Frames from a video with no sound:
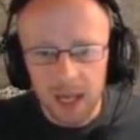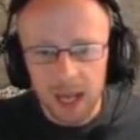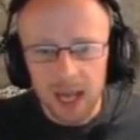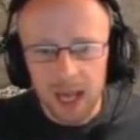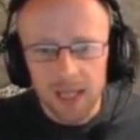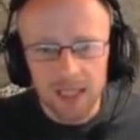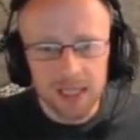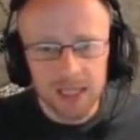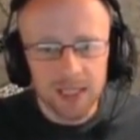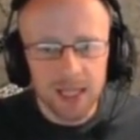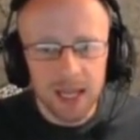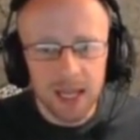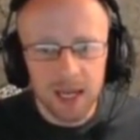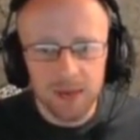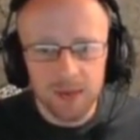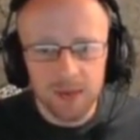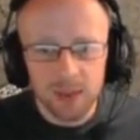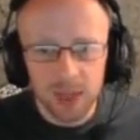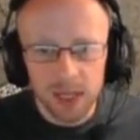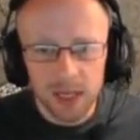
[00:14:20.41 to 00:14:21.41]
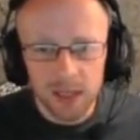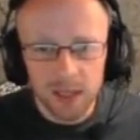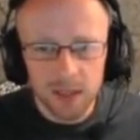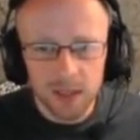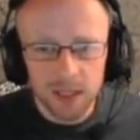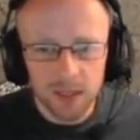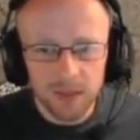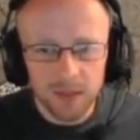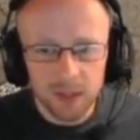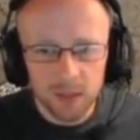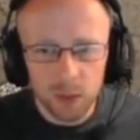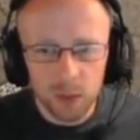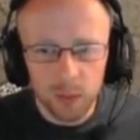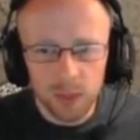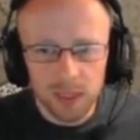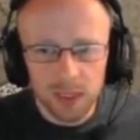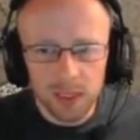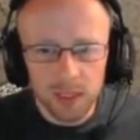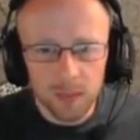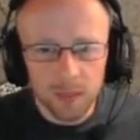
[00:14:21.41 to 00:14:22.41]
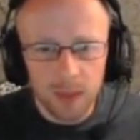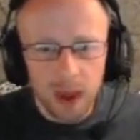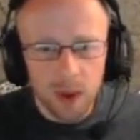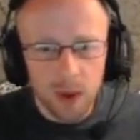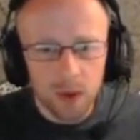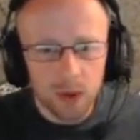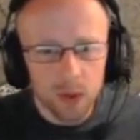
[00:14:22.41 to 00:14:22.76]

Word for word: As I said, I've tried to divvy them up into the battle